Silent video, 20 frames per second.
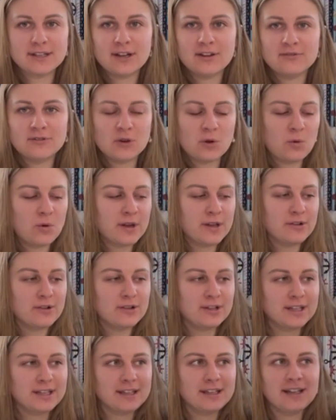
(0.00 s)
of the oil,
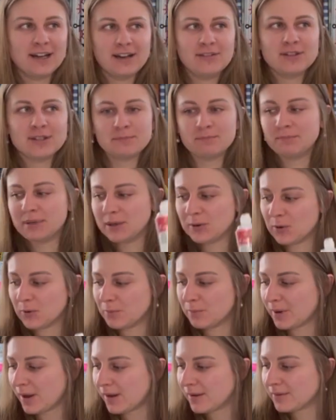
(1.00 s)
like, and I have this big old
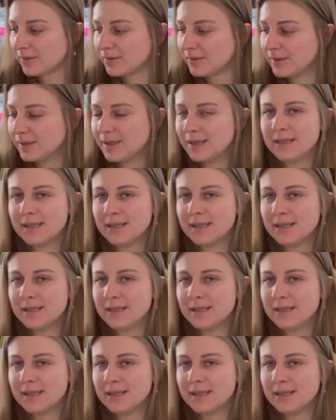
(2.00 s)
bottle.